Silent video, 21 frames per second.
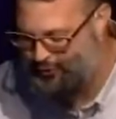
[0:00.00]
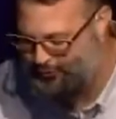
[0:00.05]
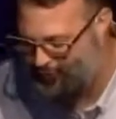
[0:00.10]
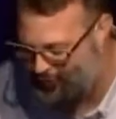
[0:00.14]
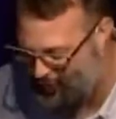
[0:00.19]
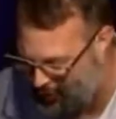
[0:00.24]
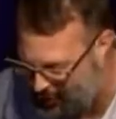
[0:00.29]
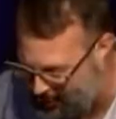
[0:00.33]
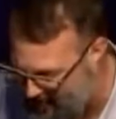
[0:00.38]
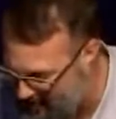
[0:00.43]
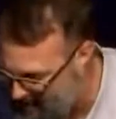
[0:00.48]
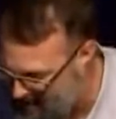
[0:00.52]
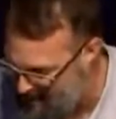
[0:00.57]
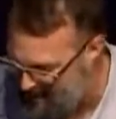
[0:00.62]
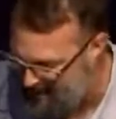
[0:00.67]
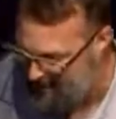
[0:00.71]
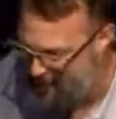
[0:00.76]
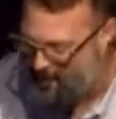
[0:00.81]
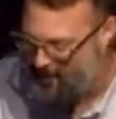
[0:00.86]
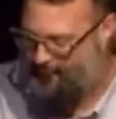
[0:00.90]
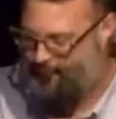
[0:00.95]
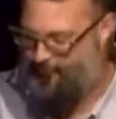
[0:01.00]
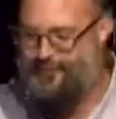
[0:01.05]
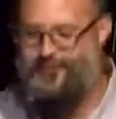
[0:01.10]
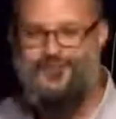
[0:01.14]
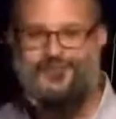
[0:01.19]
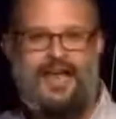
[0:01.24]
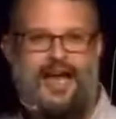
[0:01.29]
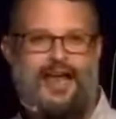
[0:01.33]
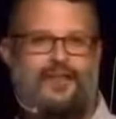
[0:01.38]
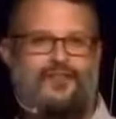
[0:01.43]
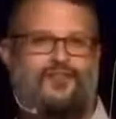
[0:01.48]
to look for
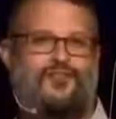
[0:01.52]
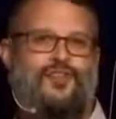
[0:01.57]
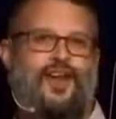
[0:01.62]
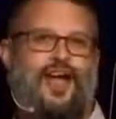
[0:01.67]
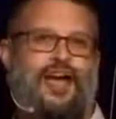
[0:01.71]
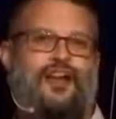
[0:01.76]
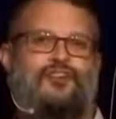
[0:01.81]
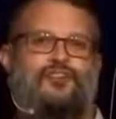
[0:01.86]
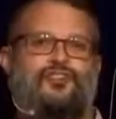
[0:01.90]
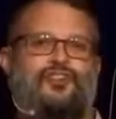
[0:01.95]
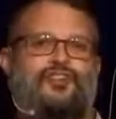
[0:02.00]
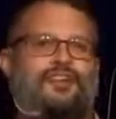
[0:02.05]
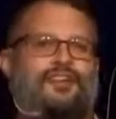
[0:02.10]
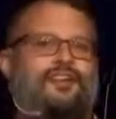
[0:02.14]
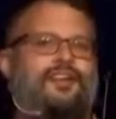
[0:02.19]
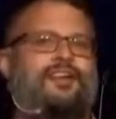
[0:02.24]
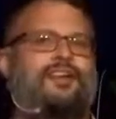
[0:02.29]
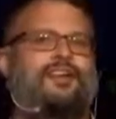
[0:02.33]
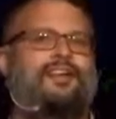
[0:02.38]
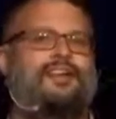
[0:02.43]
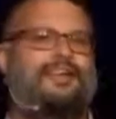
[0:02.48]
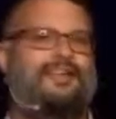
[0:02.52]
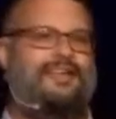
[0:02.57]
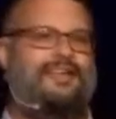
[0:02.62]
satisfaction